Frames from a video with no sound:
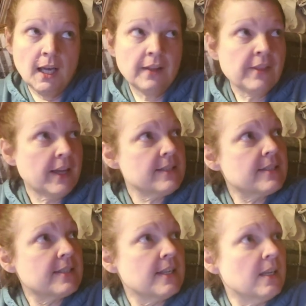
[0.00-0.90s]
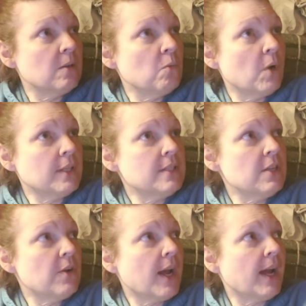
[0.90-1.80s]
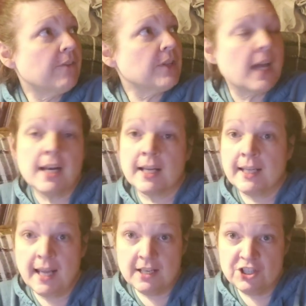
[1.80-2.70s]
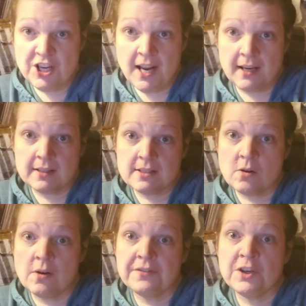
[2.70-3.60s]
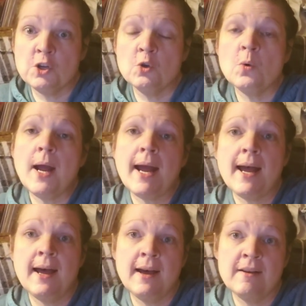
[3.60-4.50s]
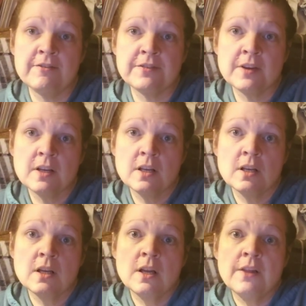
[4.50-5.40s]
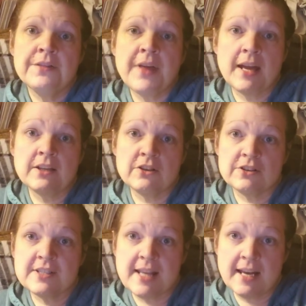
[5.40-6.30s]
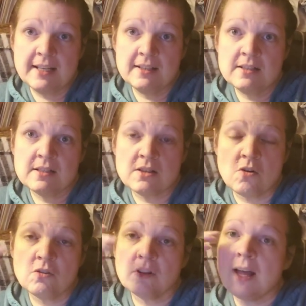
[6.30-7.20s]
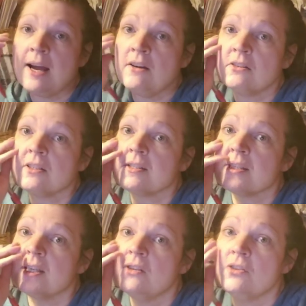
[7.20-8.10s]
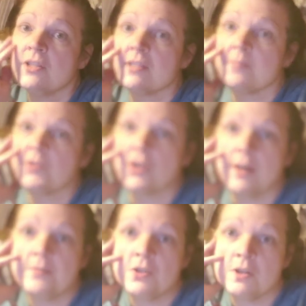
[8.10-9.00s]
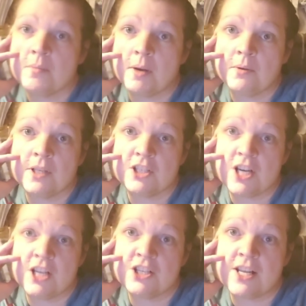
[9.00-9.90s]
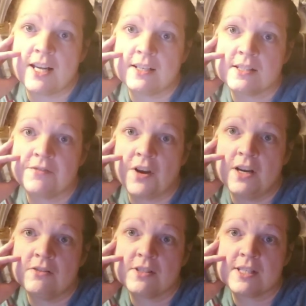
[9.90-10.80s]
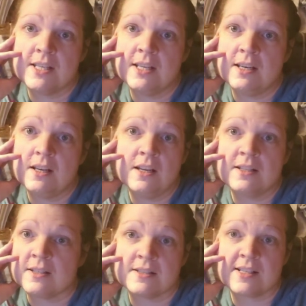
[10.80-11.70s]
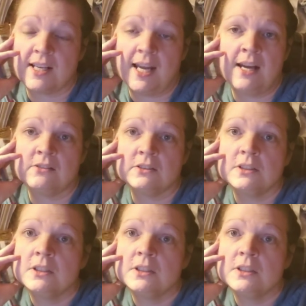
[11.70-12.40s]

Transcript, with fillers: And let's see, what do you have to, and I can check. So if you have that your settings don't allow to see who you subscribe to, you might want to change that. Because if I don't see it, it doesn't count.